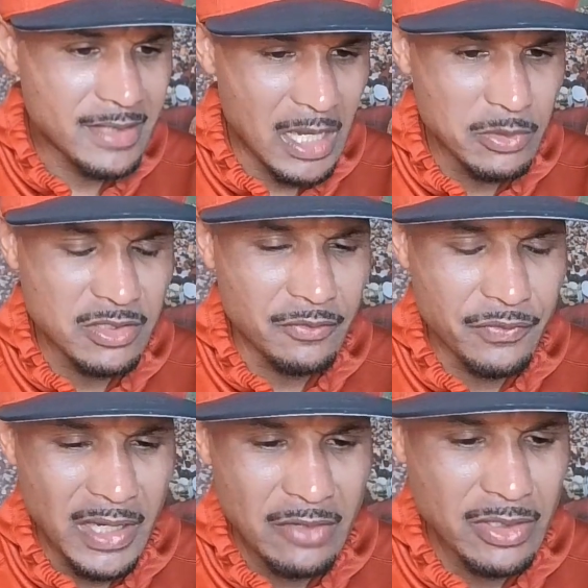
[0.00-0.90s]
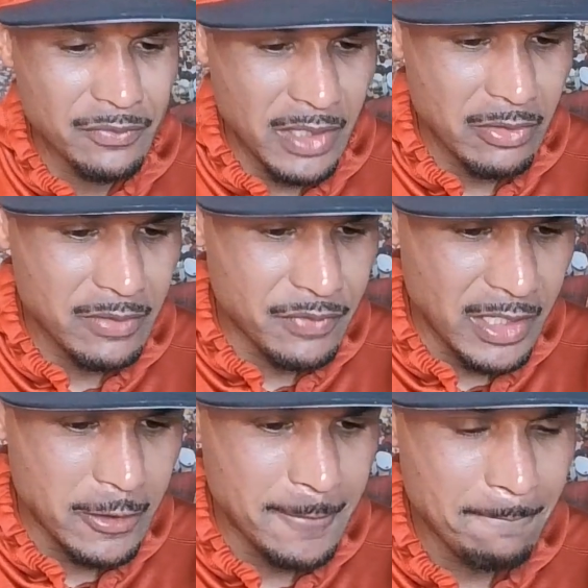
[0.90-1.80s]
That was a very, very,
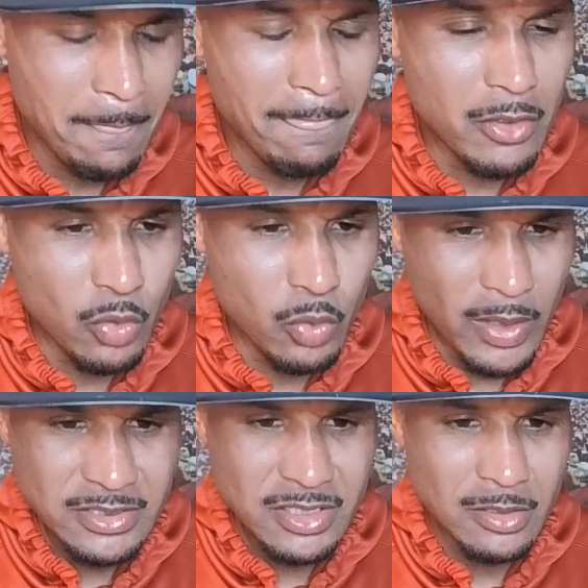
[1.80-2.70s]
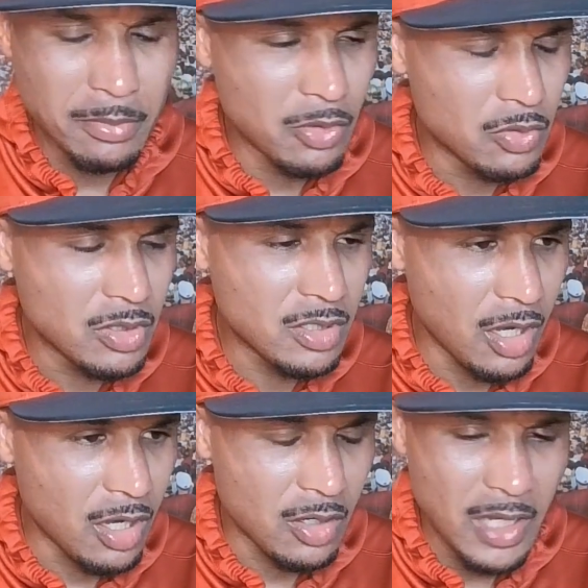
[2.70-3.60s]
very questionable
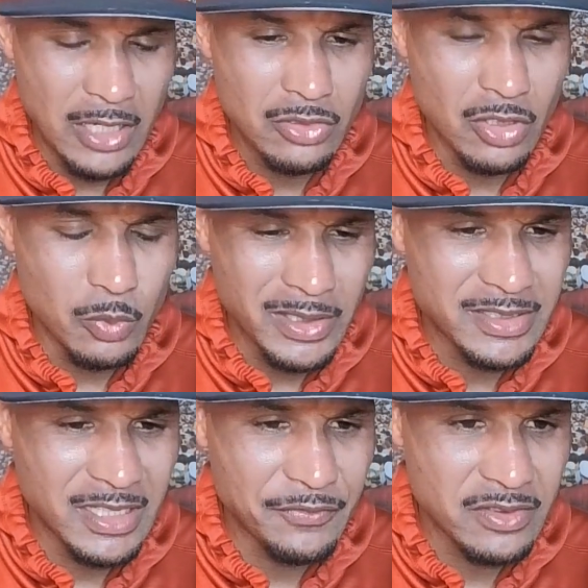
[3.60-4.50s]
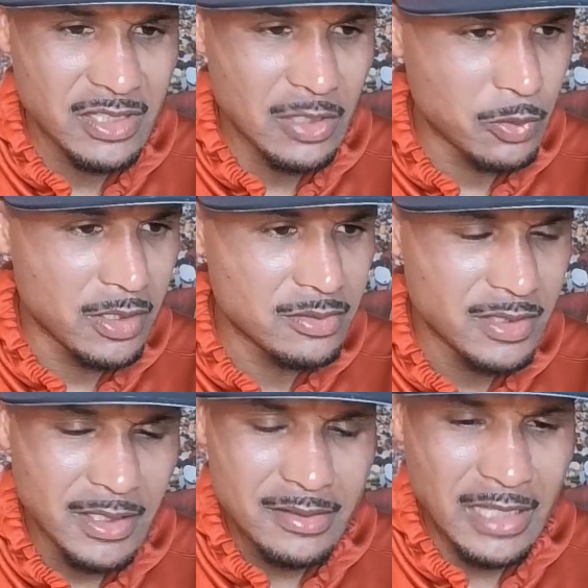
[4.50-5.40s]
call. I don't know what defense that
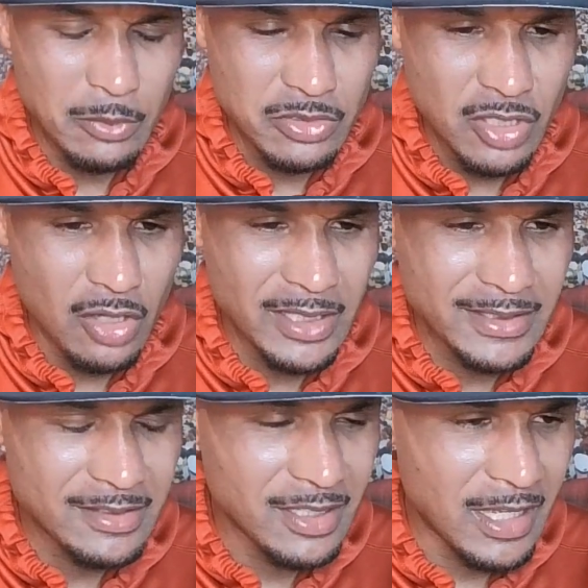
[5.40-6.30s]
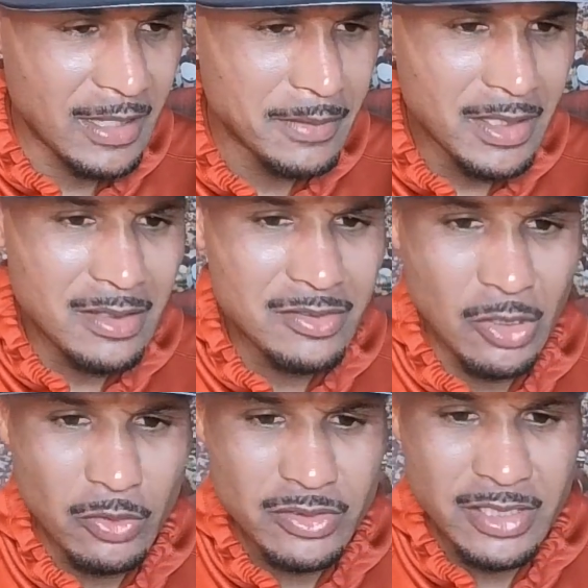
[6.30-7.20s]
was that was called at that time.
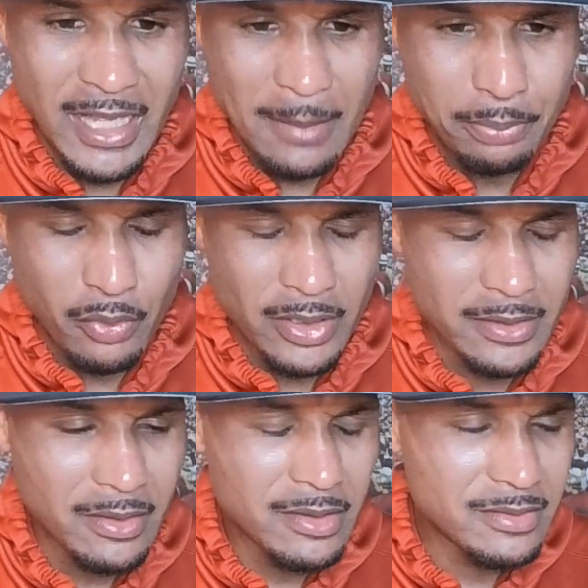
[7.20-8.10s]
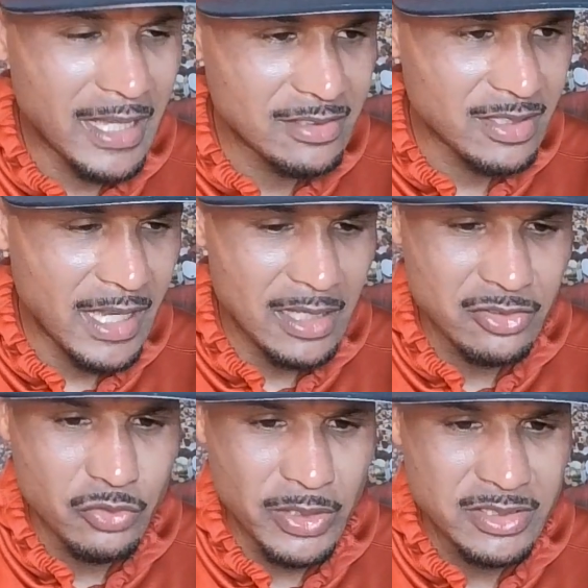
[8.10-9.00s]
So to that point, that's an
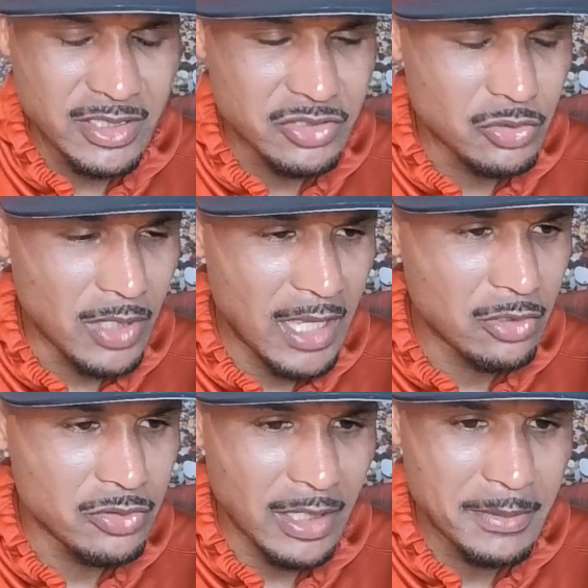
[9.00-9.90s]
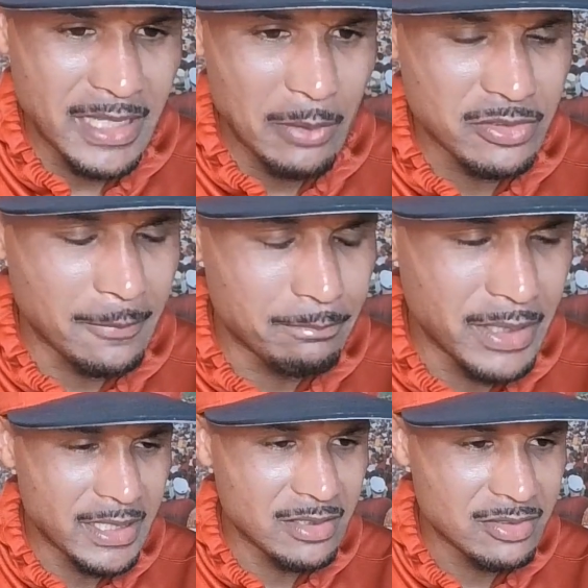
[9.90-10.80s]
Alex Grinch issue. I don't. I mean, that was
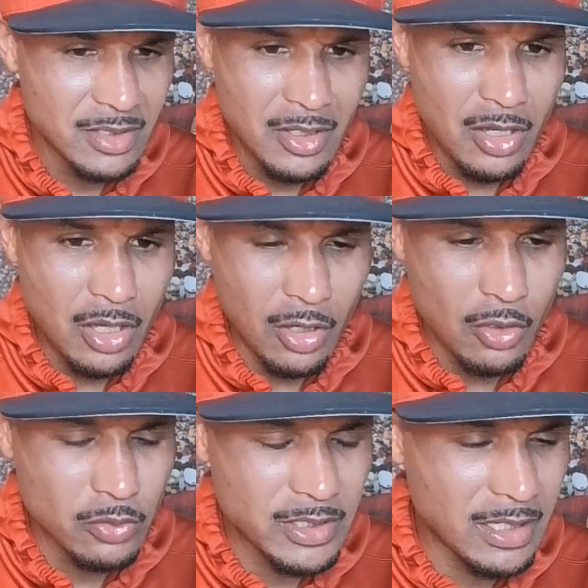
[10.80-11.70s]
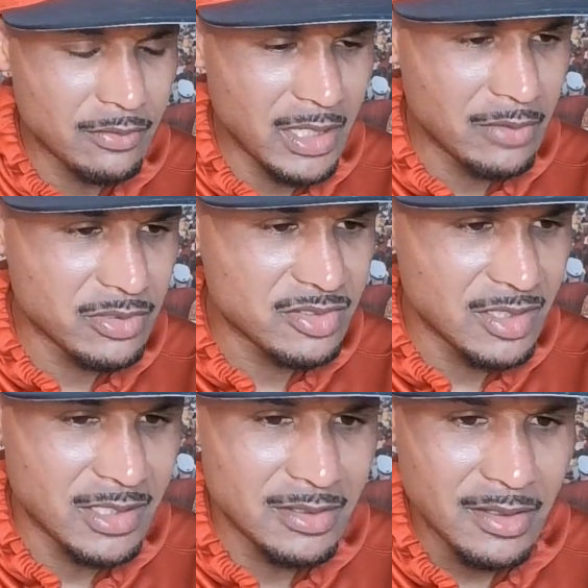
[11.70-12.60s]
biggest hole that I've ever
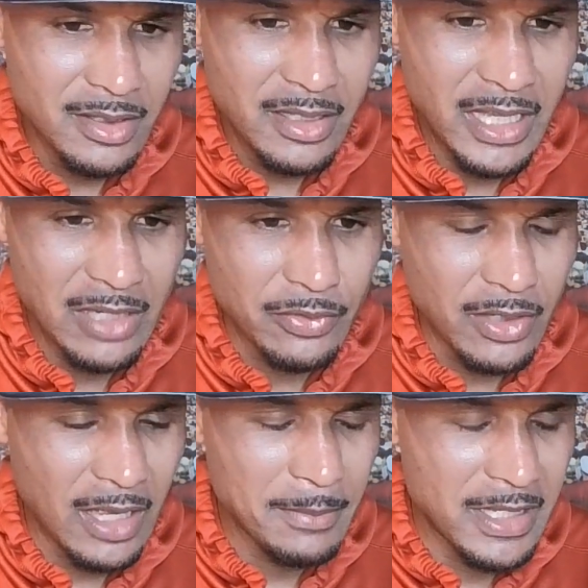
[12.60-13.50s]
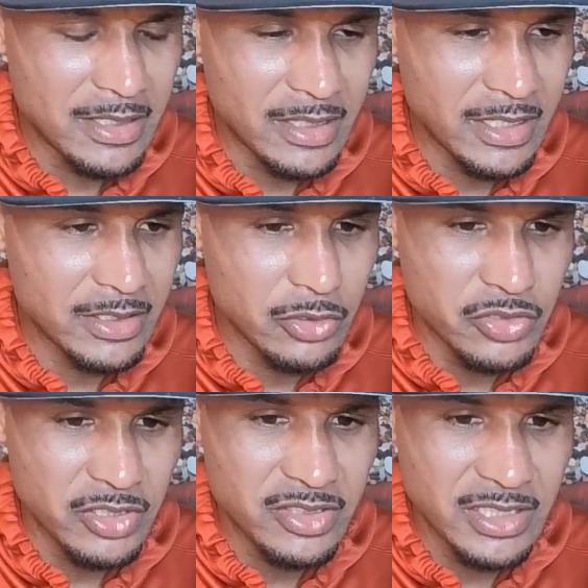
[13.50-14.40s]
seen ever. I mean, it,
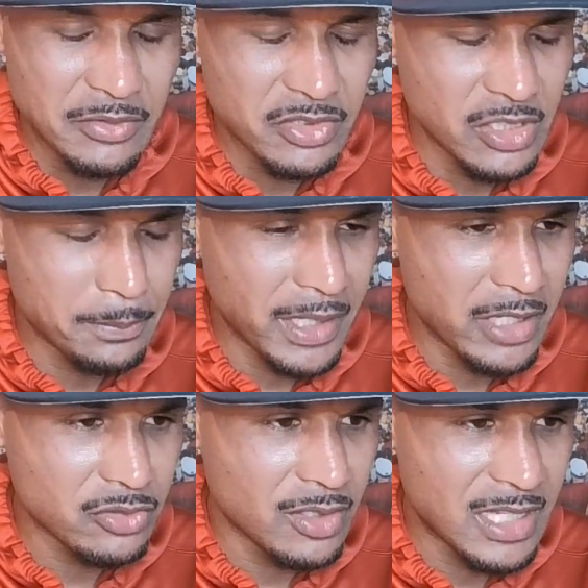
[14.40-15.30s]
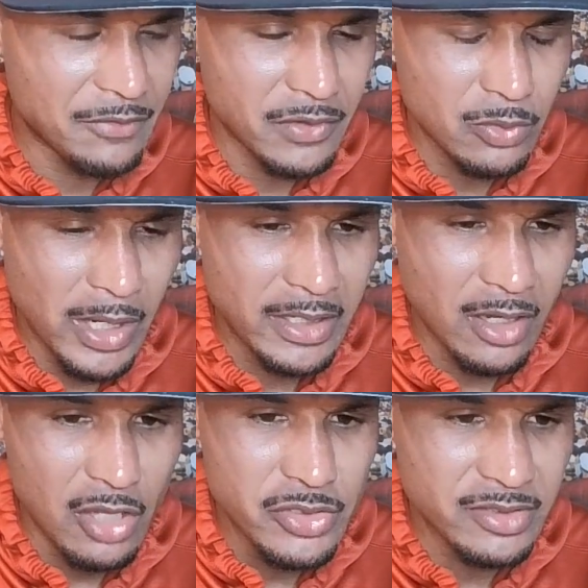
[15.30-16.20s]
you just couldn't even see players on the left or the
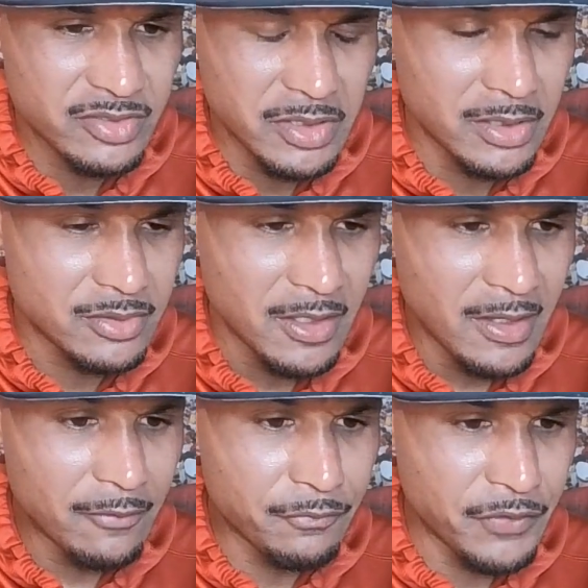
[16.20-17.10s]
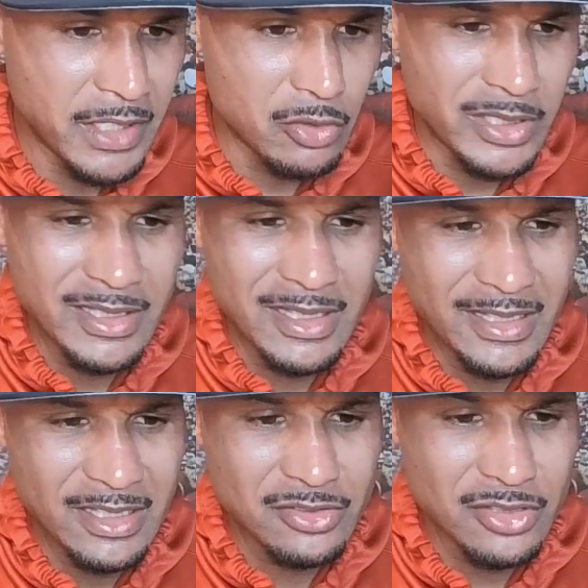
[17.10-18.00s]
right. All you could see is field in
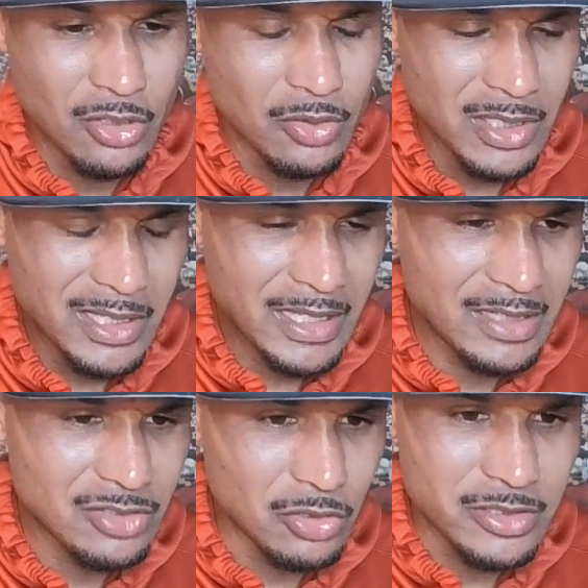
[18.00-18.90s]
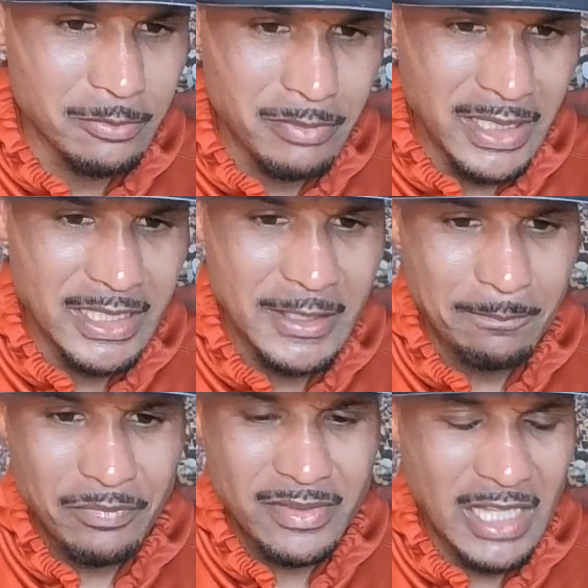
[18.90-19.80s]
the end zone. And so to
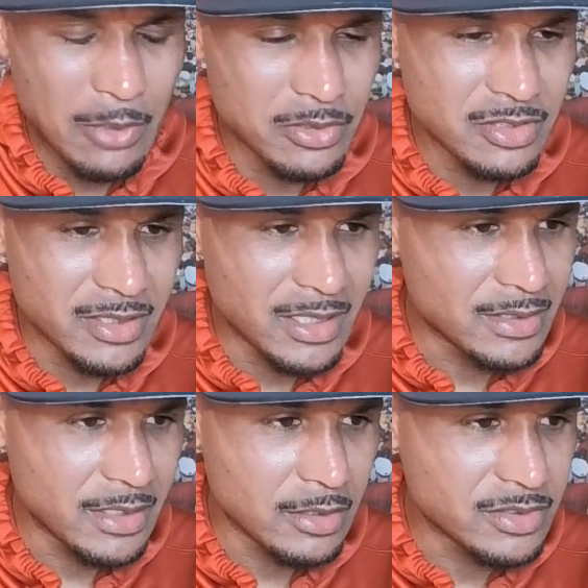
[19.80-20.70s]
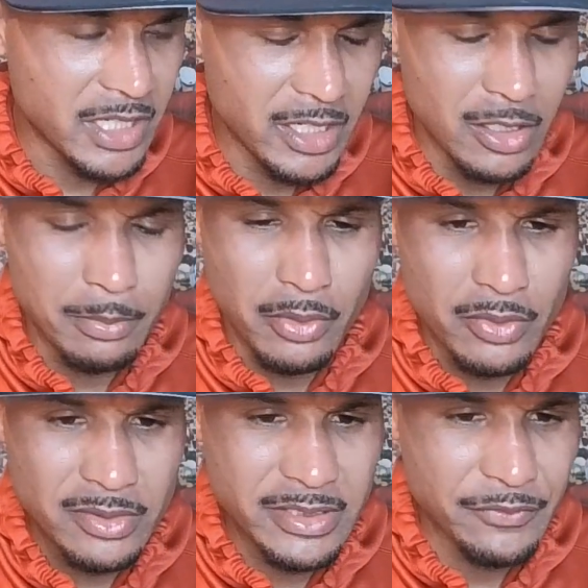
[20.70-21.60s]
me, that was a, a, a,
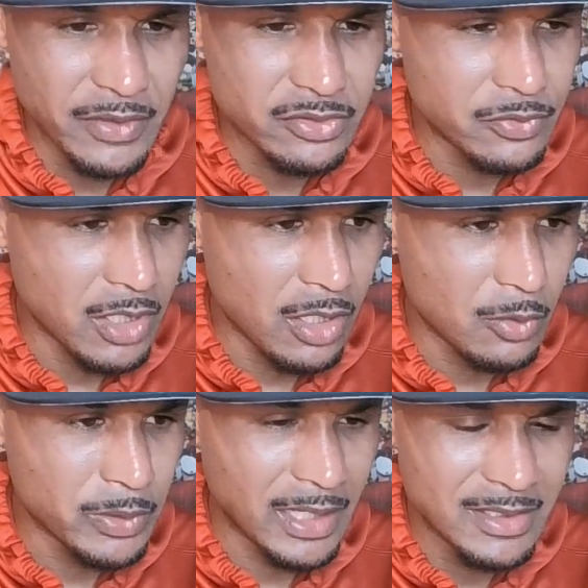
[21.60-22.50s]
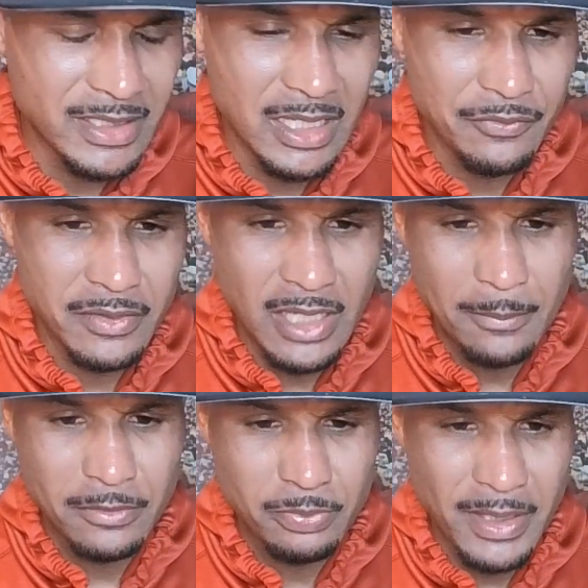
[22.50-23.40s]
terrible defensive call when I look at it from
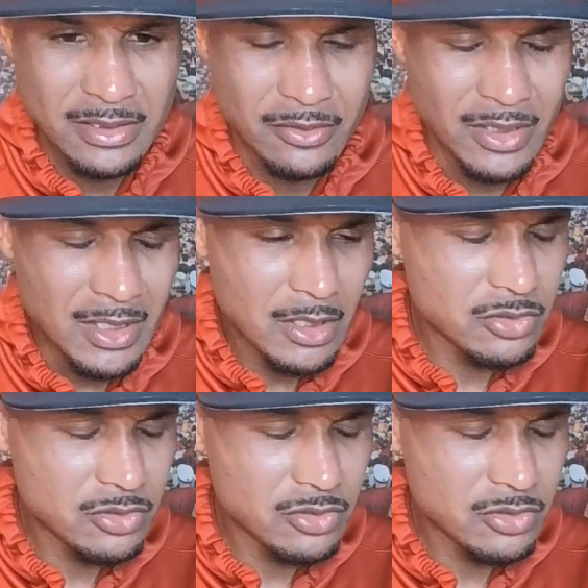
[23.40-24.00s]
that perspective.